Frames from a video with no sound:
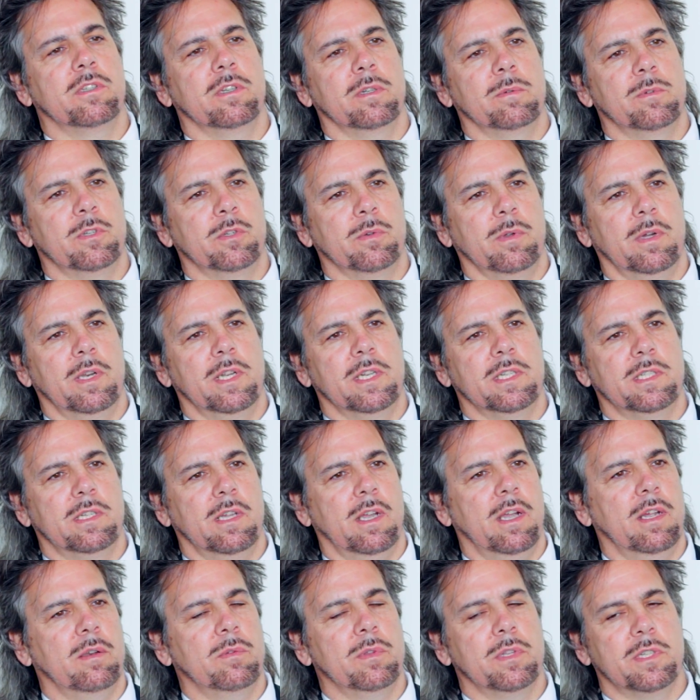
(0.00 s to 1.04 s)
service writing
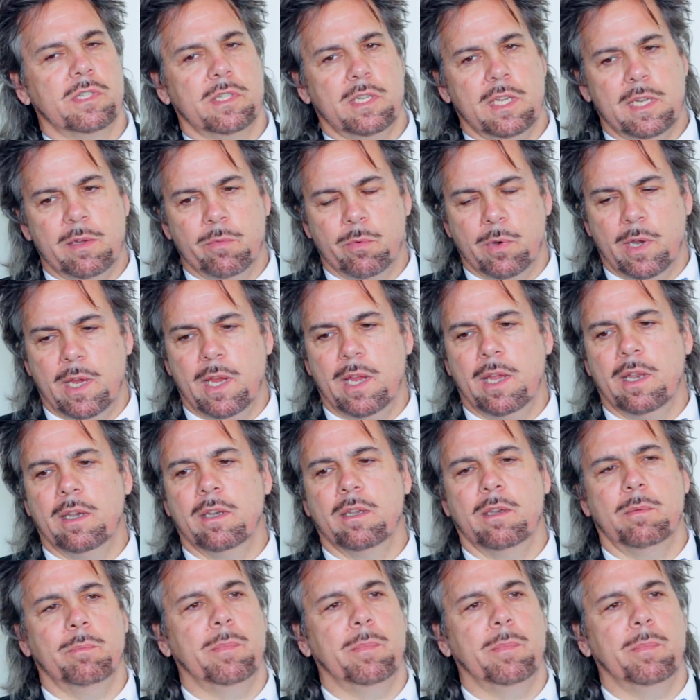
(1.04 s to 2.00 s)
side with Steve Rand